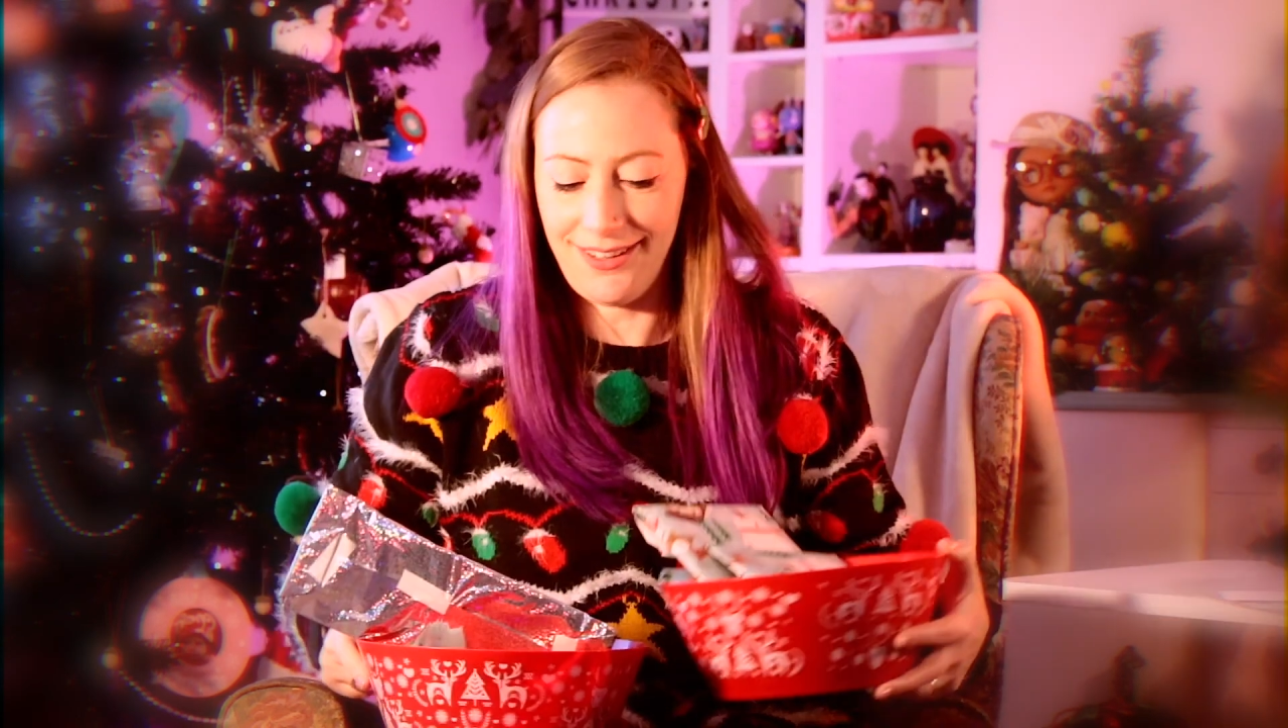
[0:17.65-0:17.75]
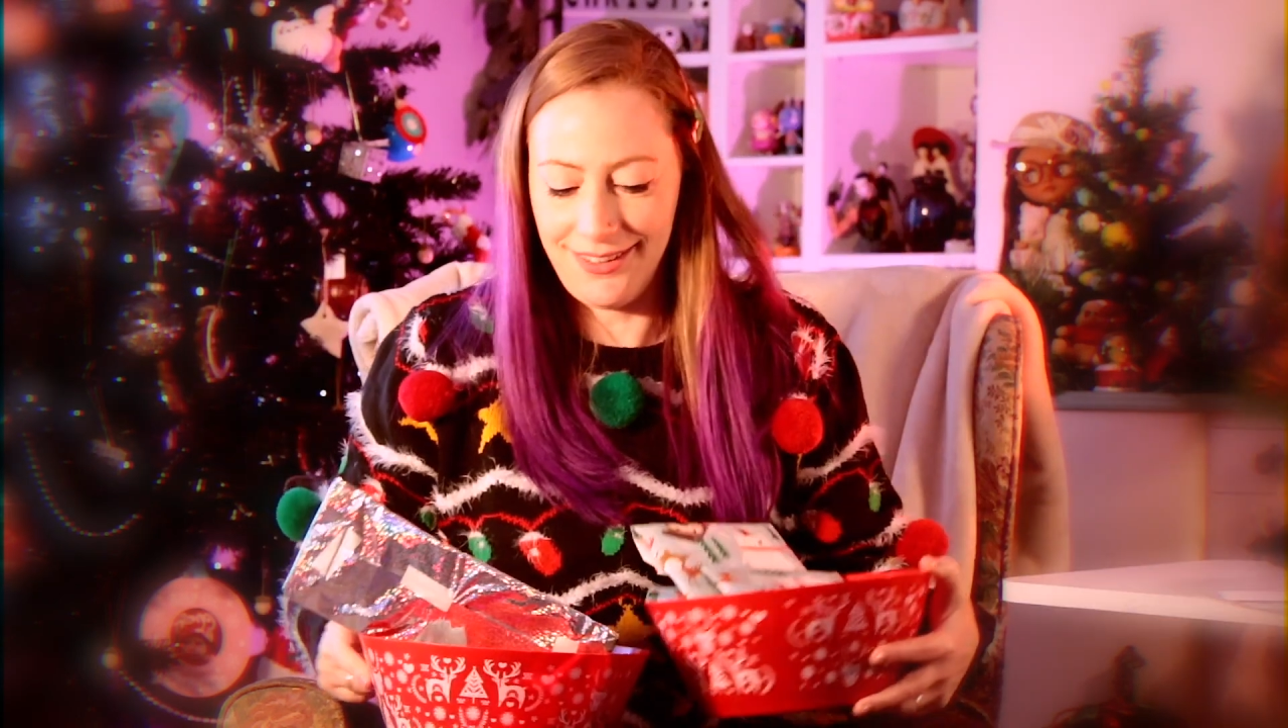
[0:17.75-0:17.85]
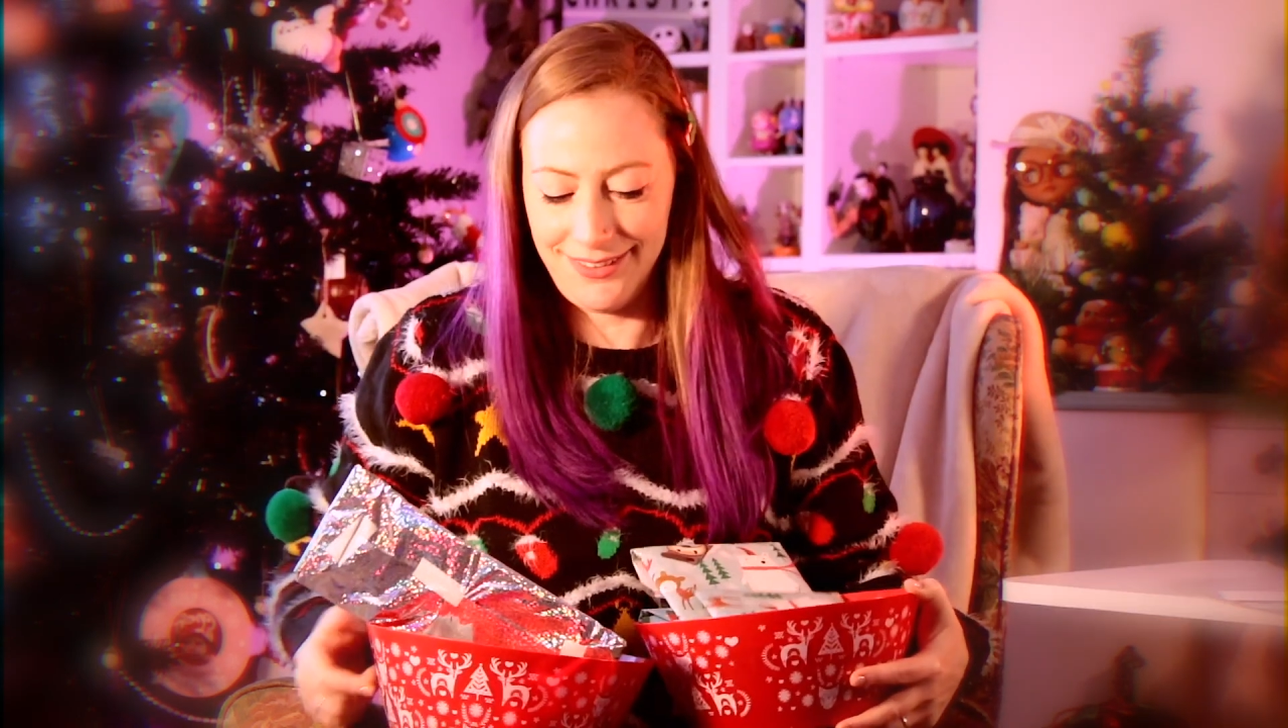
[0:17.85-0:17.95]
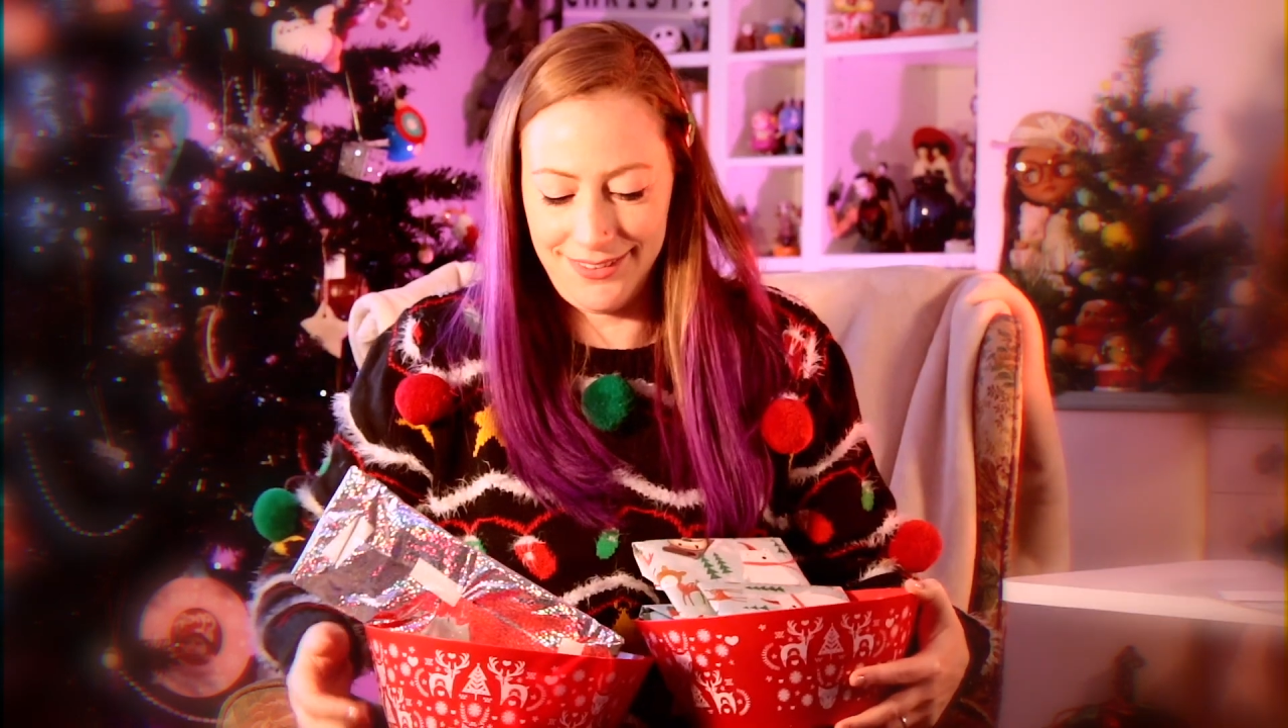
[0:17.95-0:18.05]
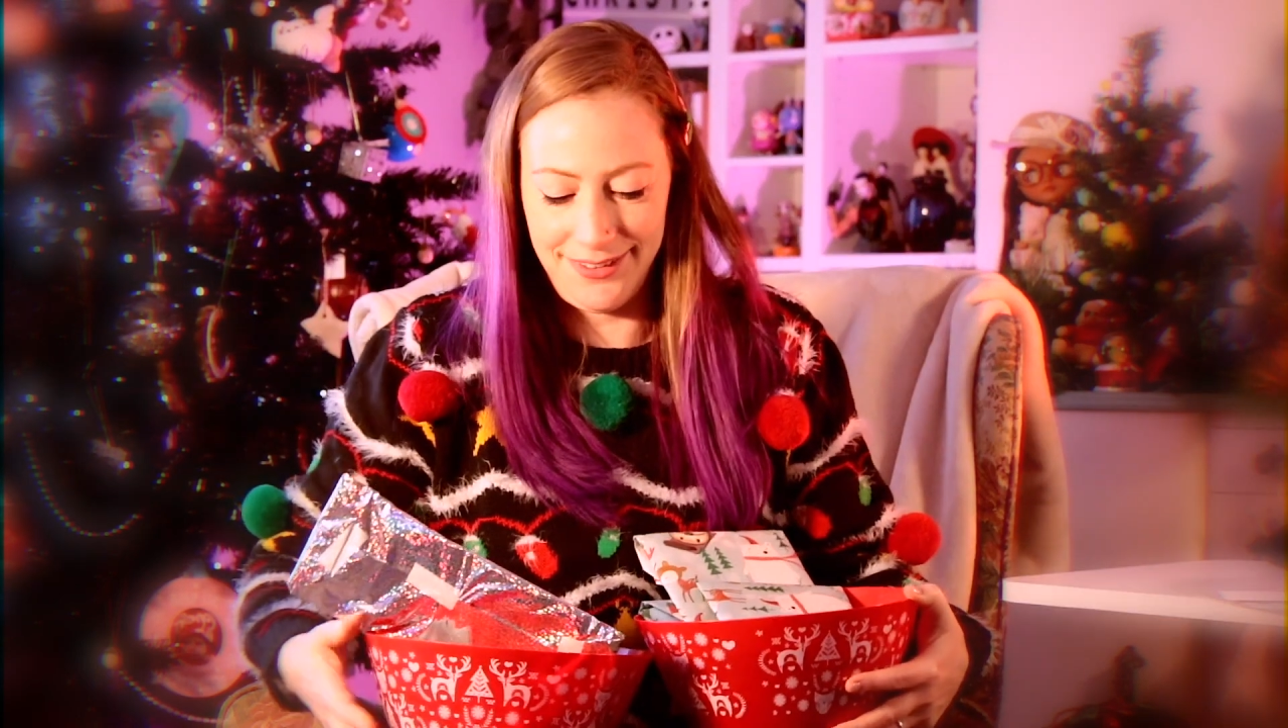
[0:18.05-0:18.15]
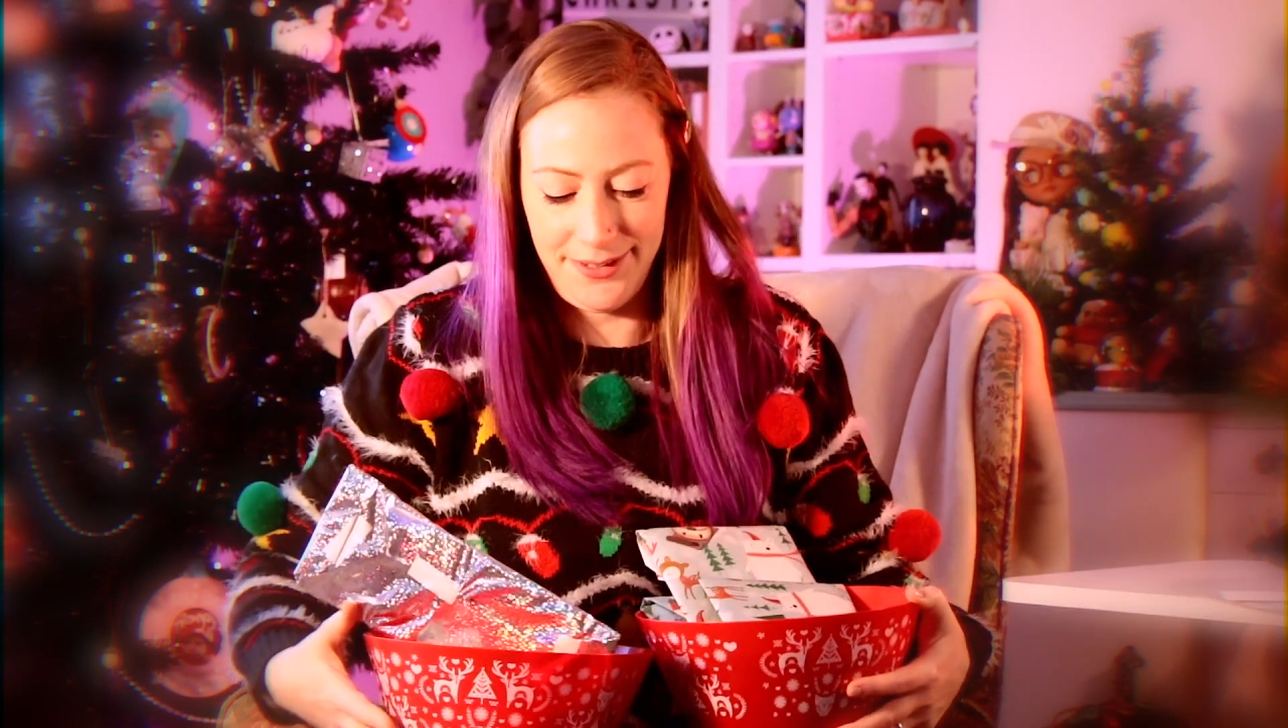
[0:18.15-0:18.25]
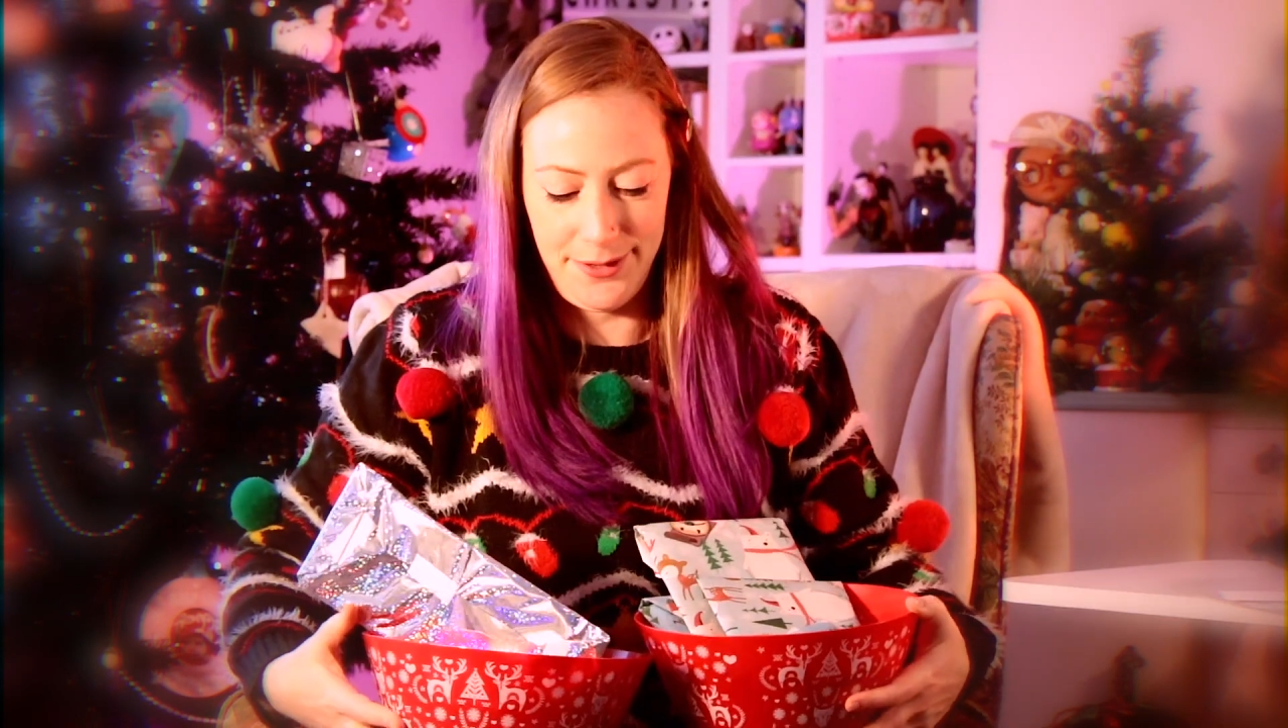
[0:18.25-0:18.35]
gift